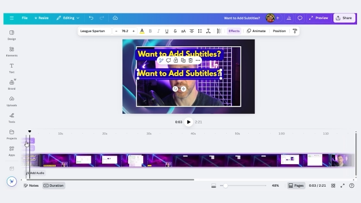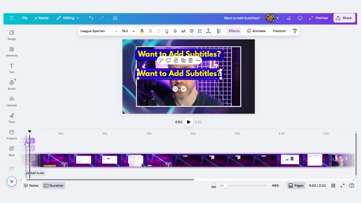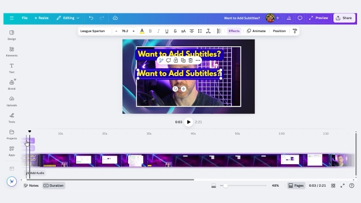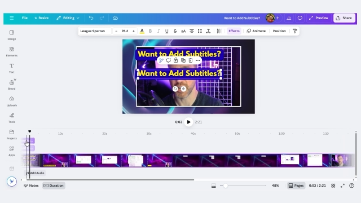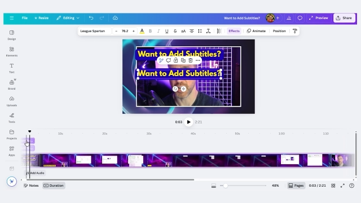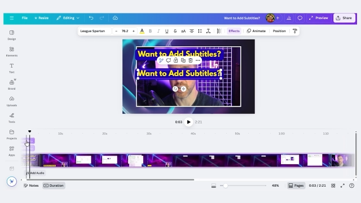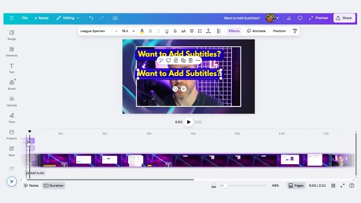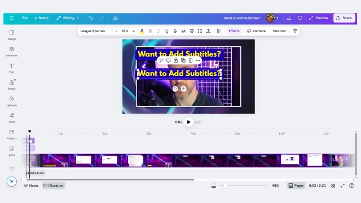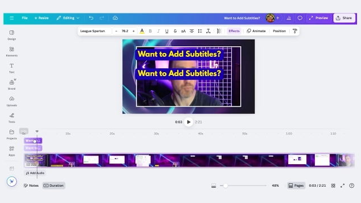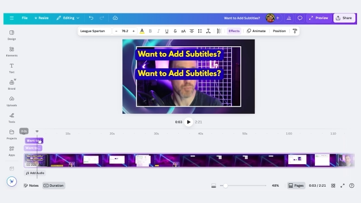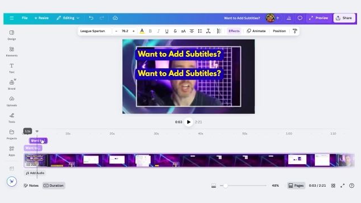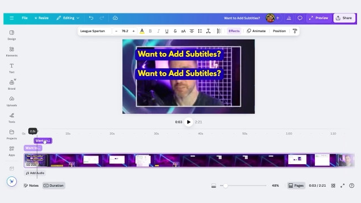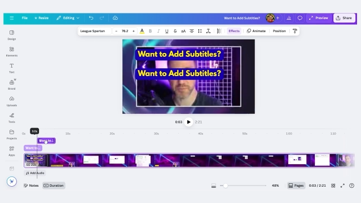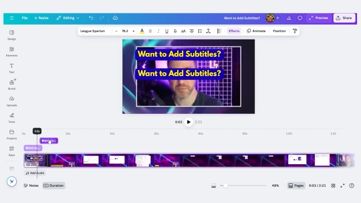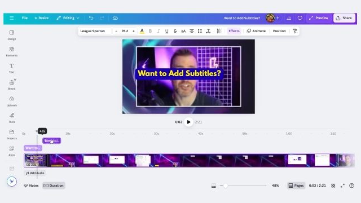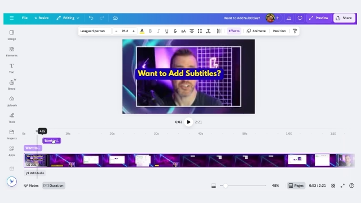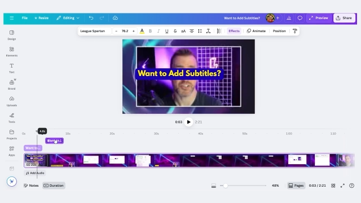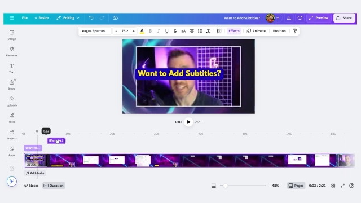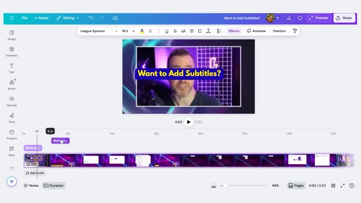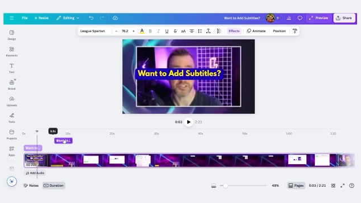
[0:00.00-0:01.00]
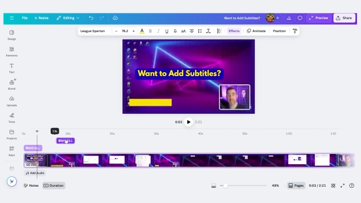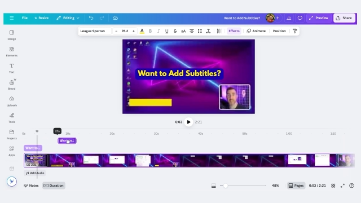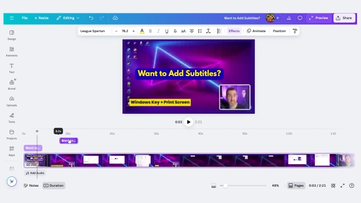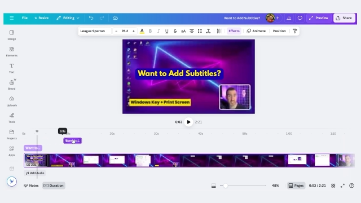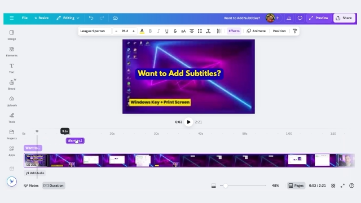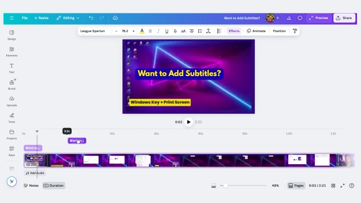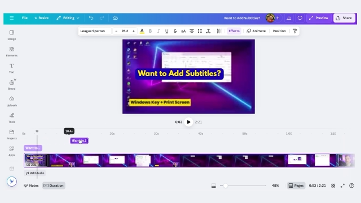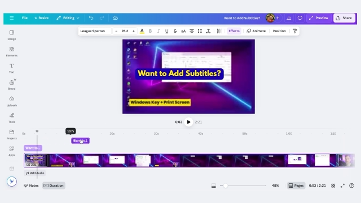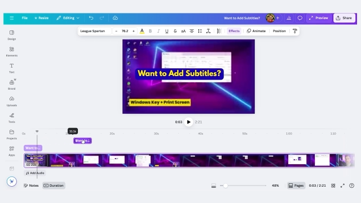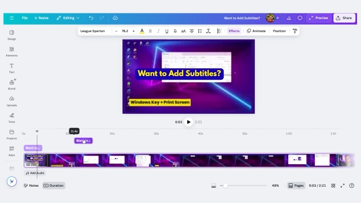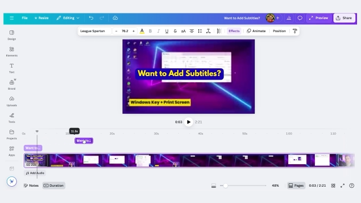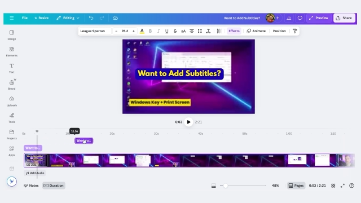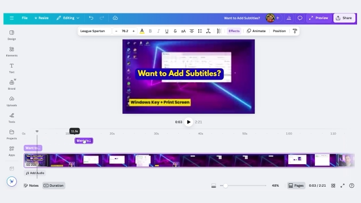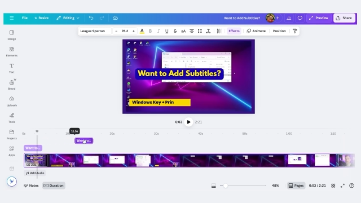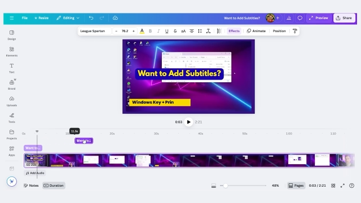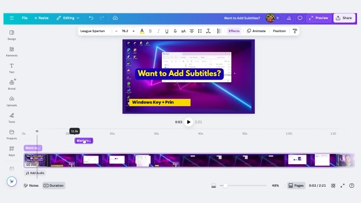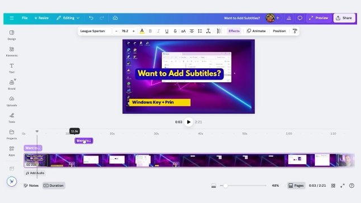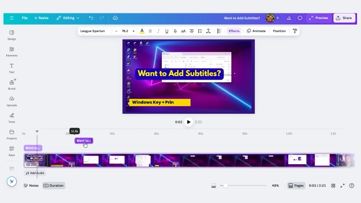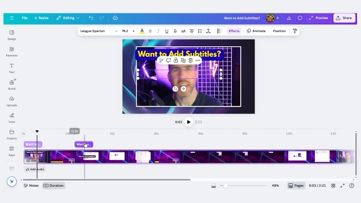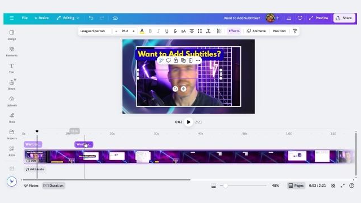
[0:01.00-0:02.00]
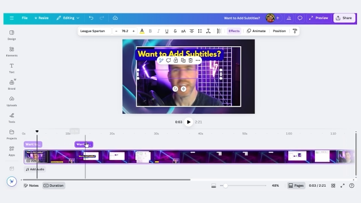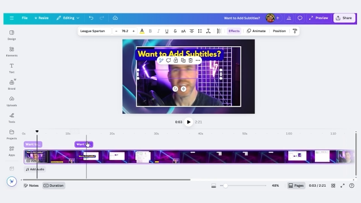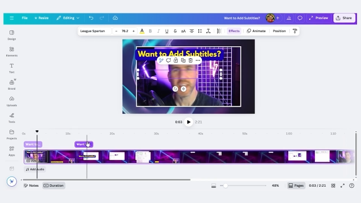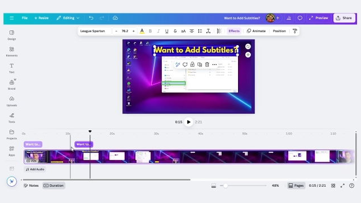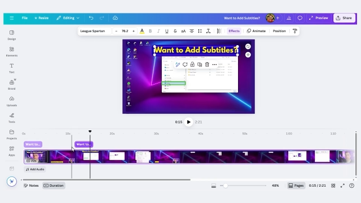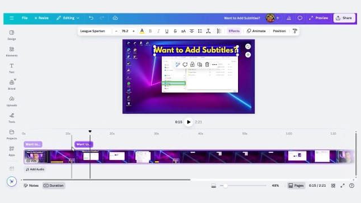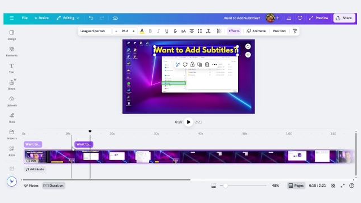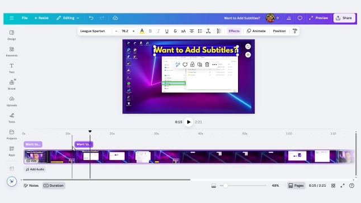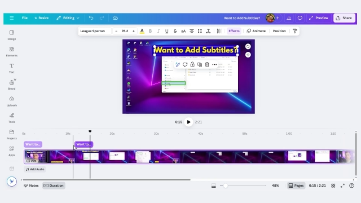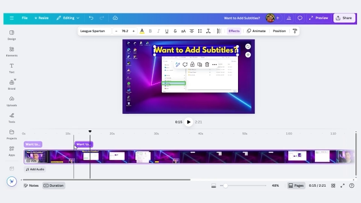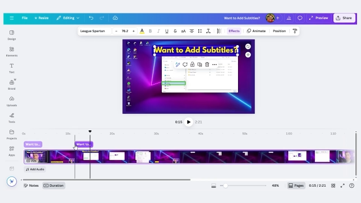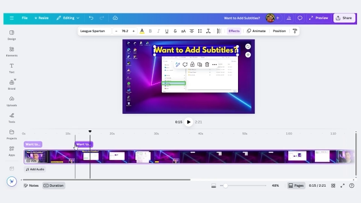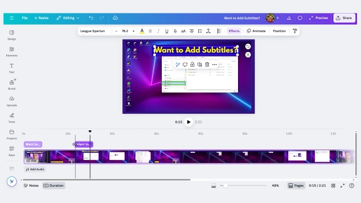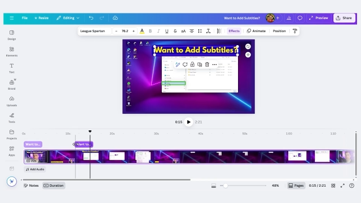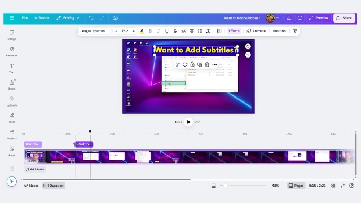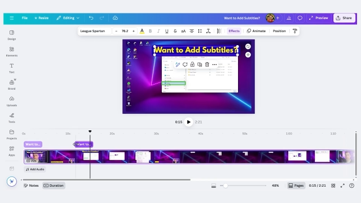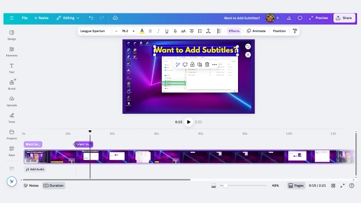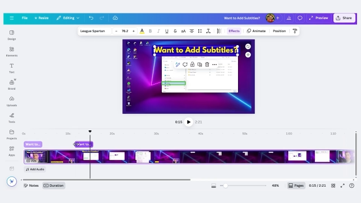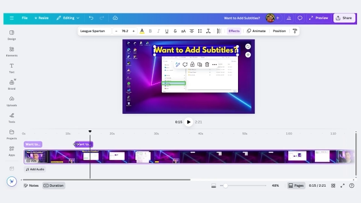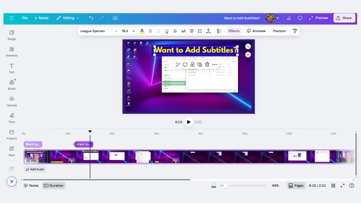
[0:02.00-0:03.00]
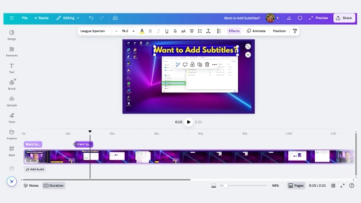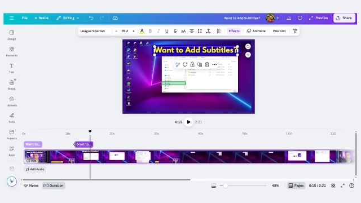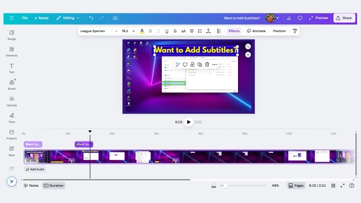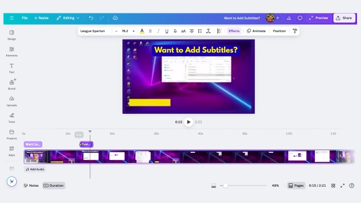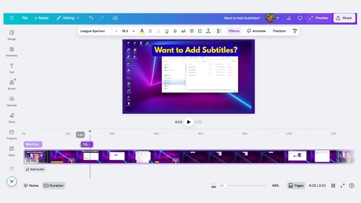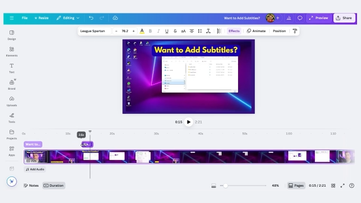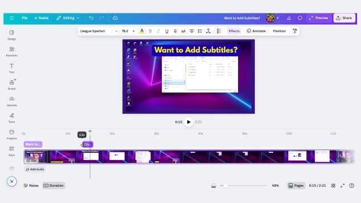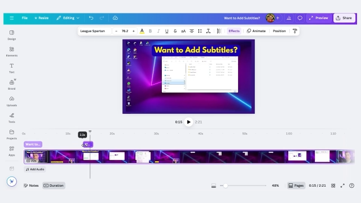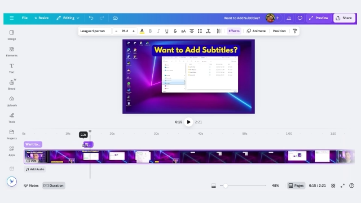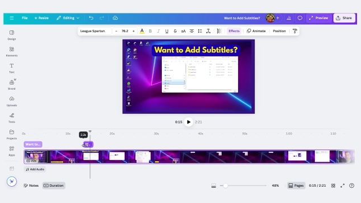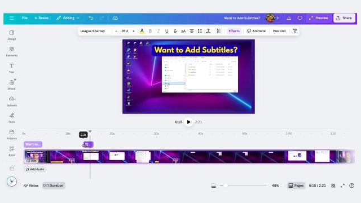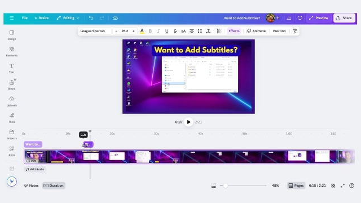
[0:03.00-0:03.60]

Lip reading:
[unreadable: no face in view]